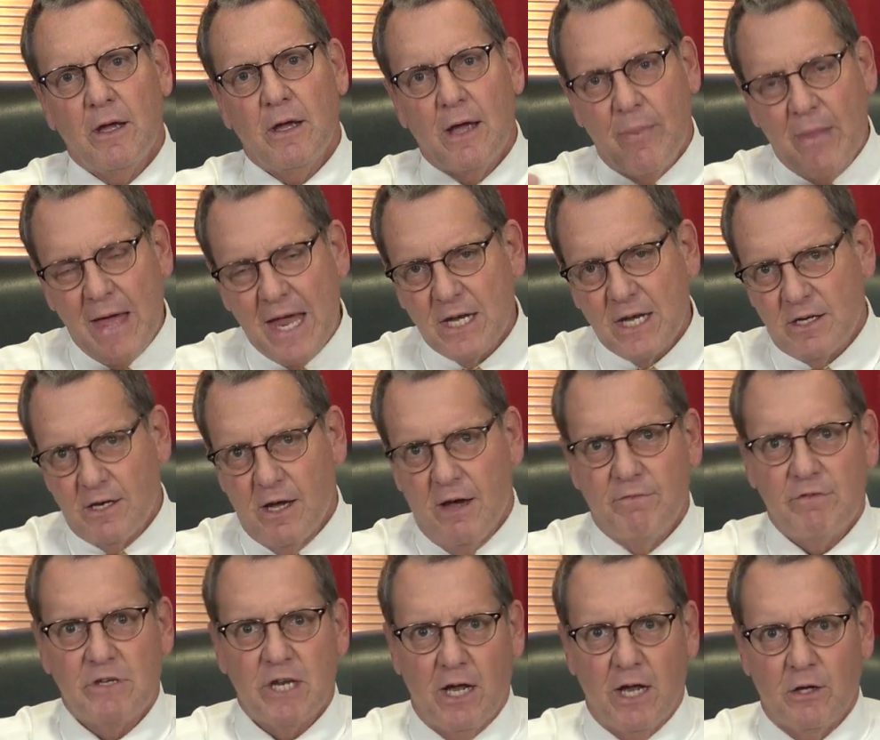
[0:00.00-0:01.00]
and that
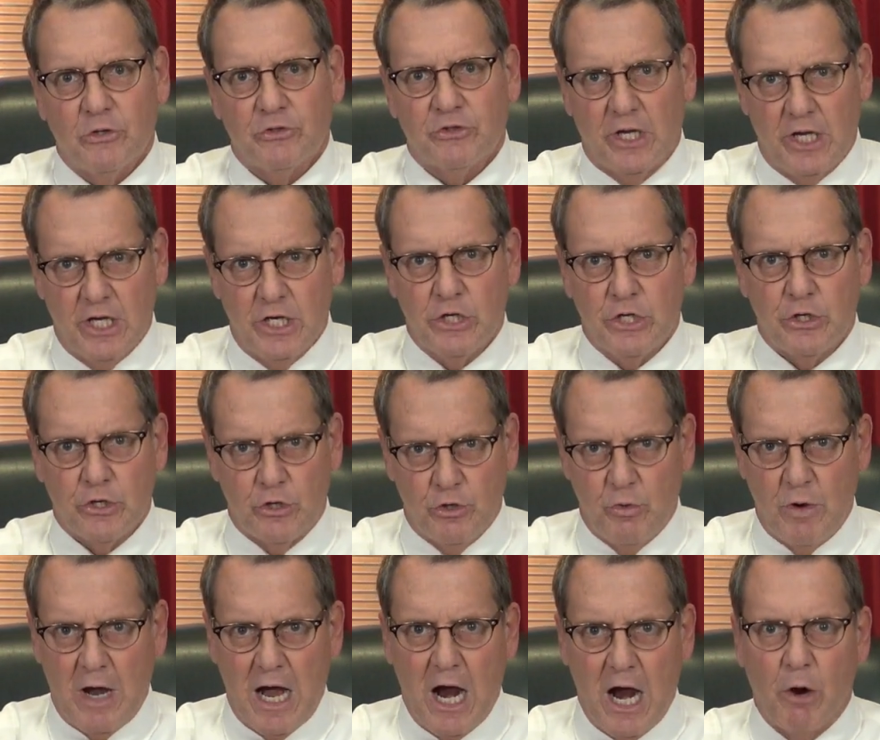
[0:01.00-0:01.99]
dovetails
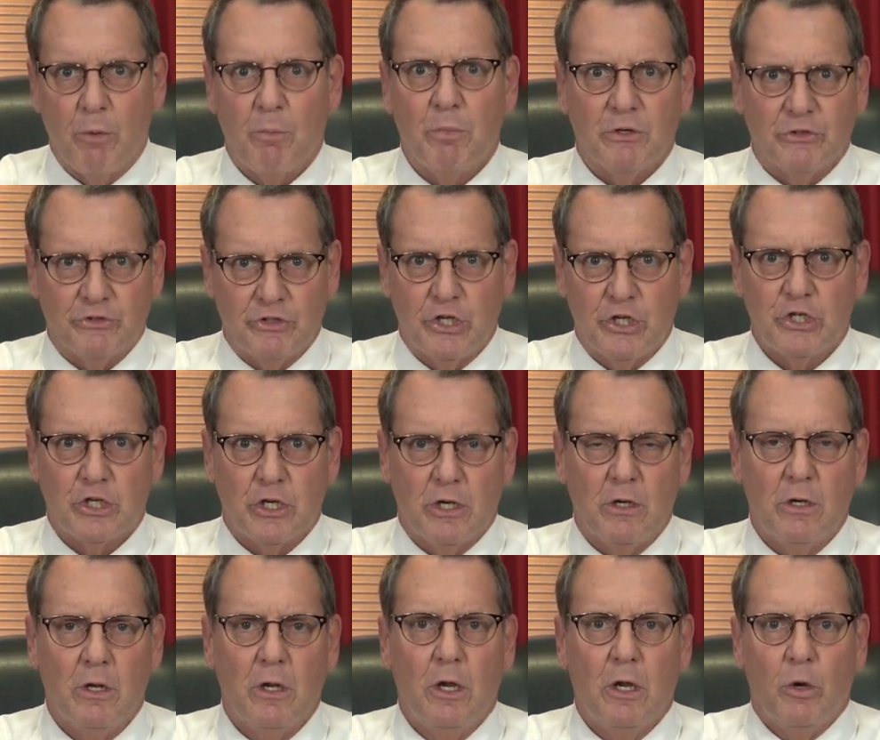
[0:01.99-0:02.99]
into our
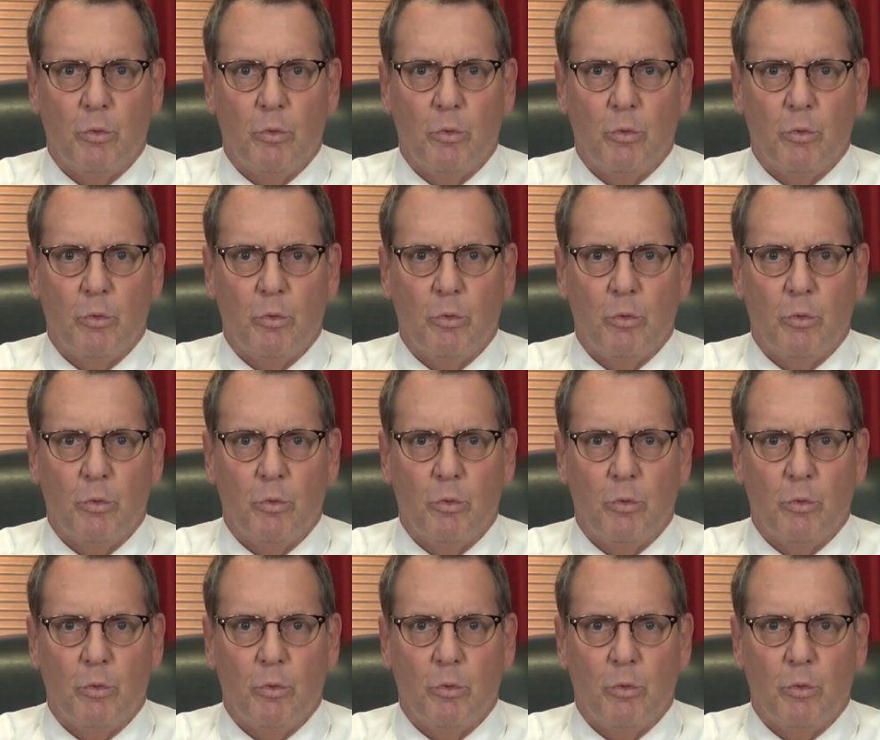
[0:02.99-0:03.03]
position